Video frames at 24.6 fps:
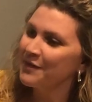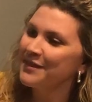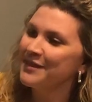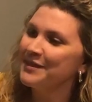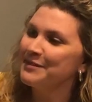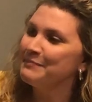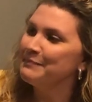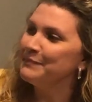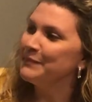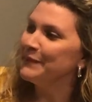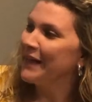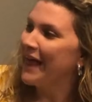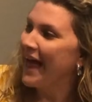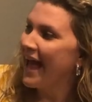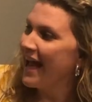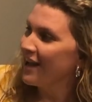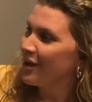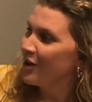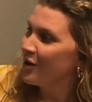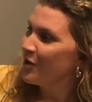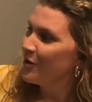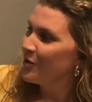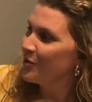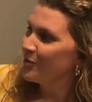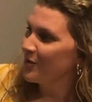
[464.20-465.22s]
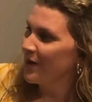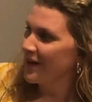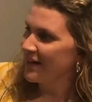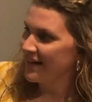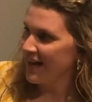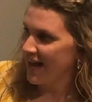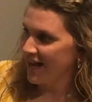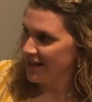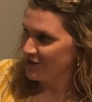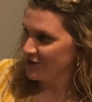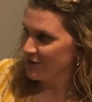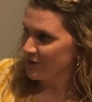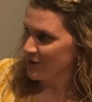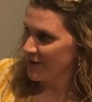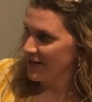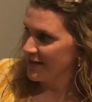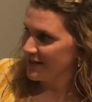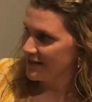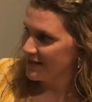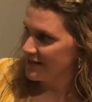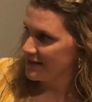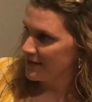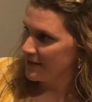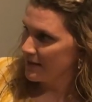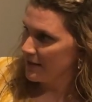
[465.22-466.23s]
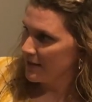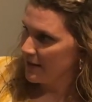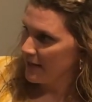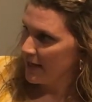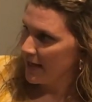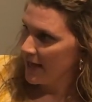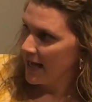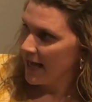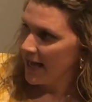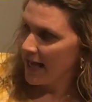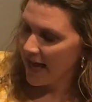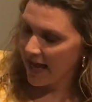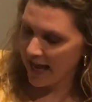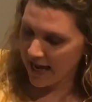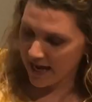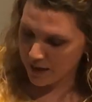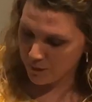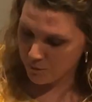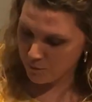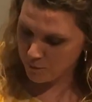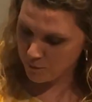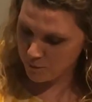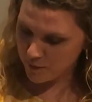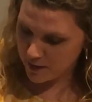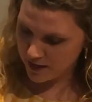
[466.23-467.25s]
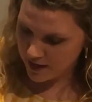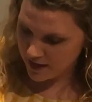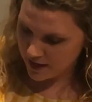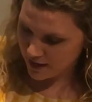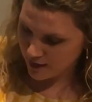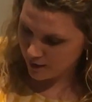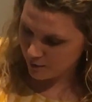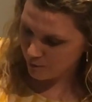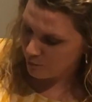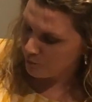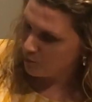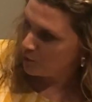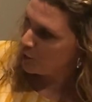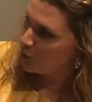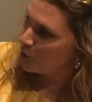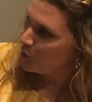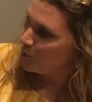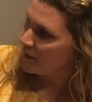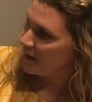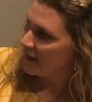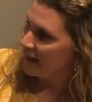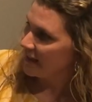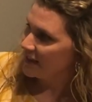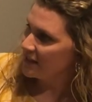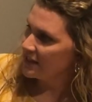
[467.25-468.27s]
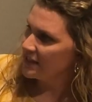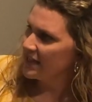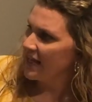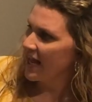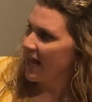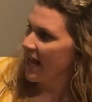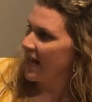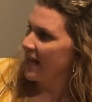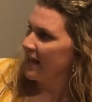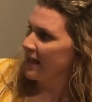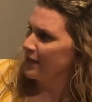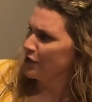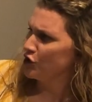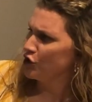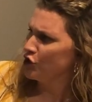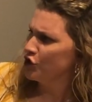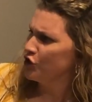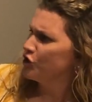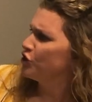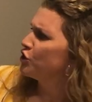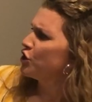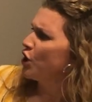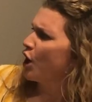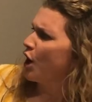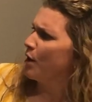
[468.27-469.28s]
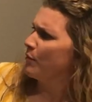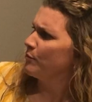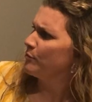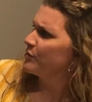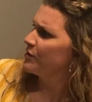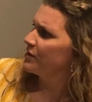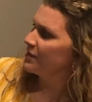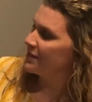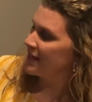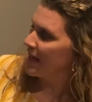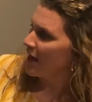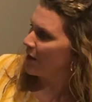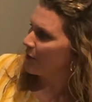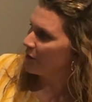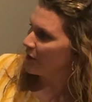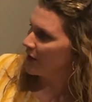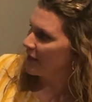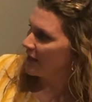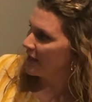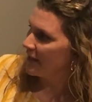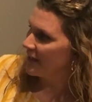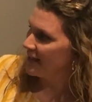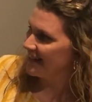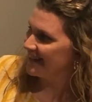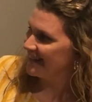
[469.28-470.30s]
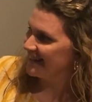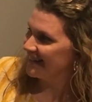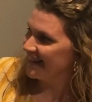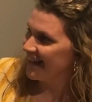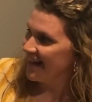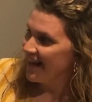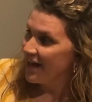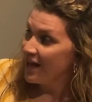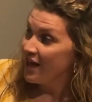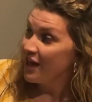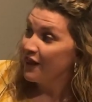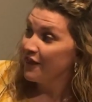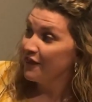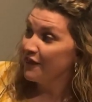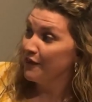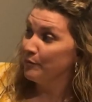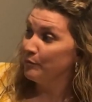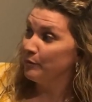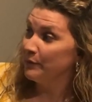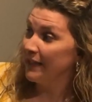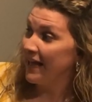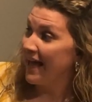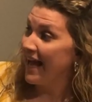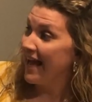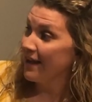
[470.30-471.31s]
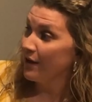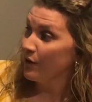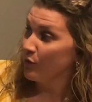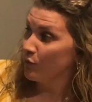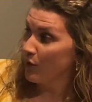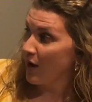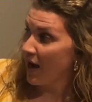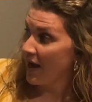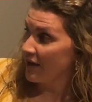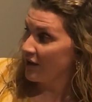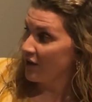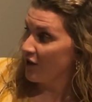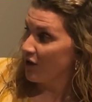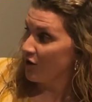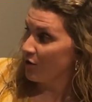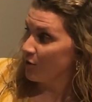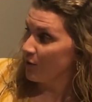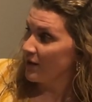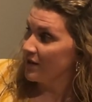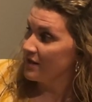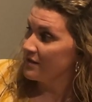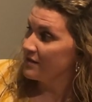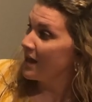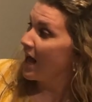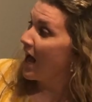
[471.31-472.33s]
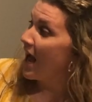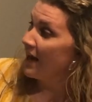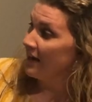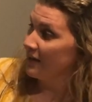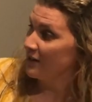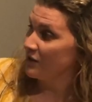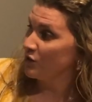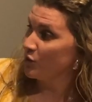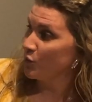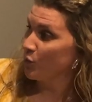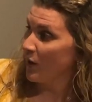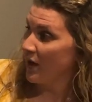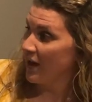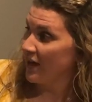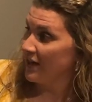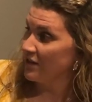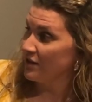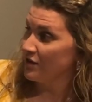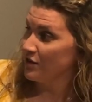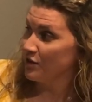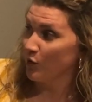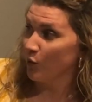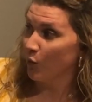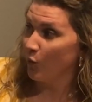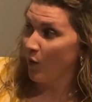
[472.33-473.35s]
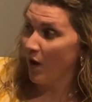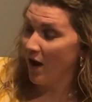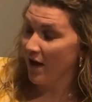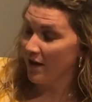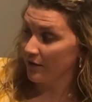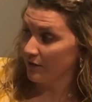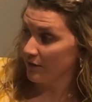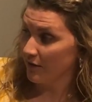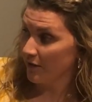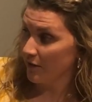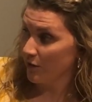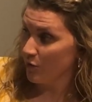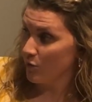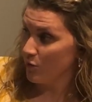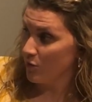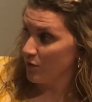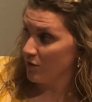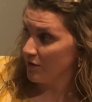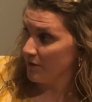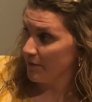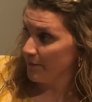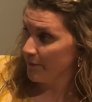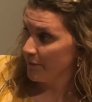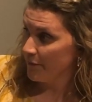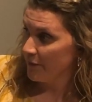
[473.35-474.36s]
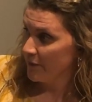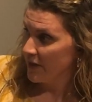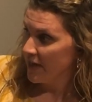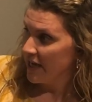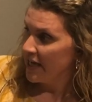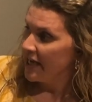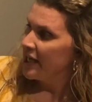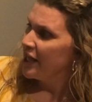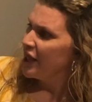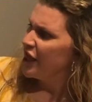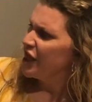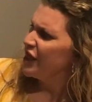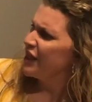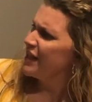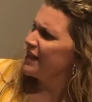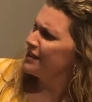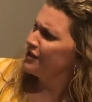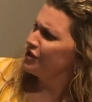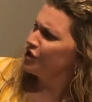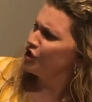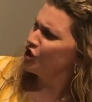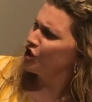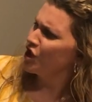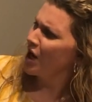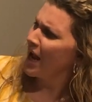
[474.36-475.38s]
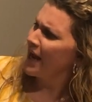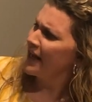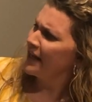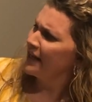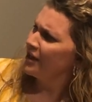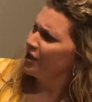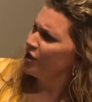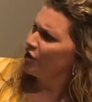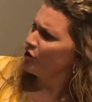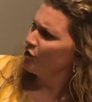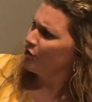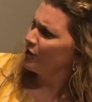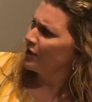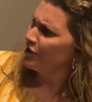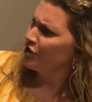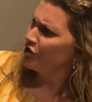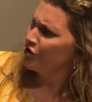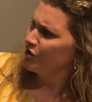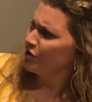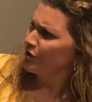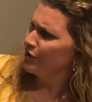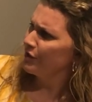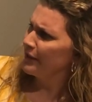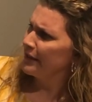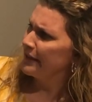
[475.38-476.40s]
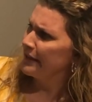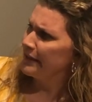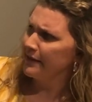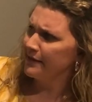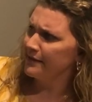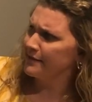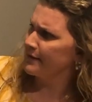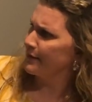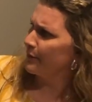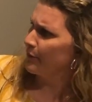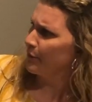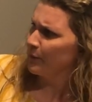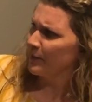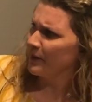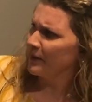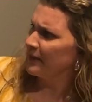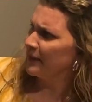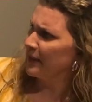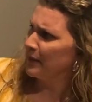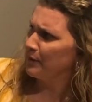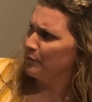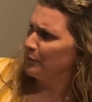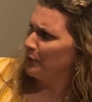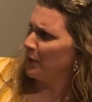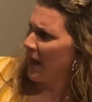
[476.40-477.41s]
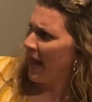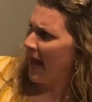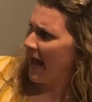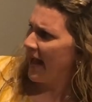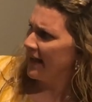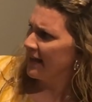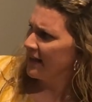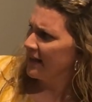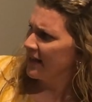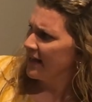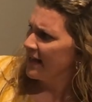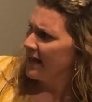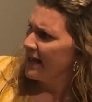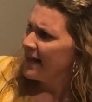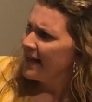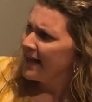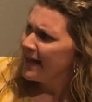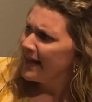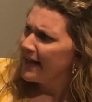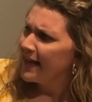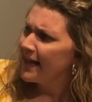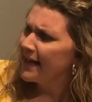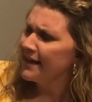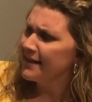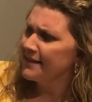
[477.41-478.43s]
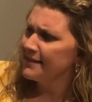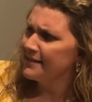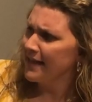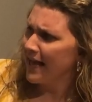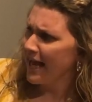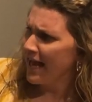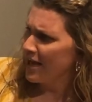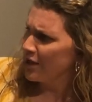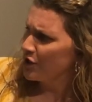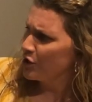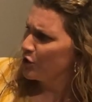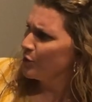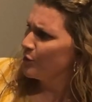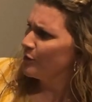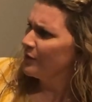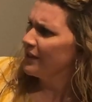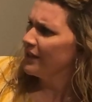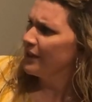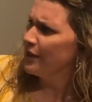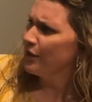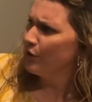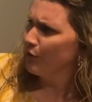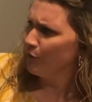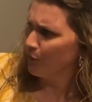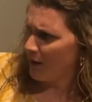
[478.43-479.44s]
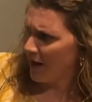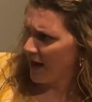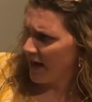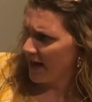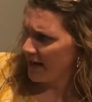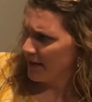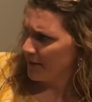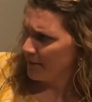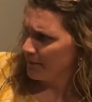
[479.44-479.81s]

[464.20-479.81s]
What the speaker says: The black rhinoceros. A big booming tank stomps down the hill. The black rhino is on its way to the watering hole. This giant creature isn't really black. It is actually gray.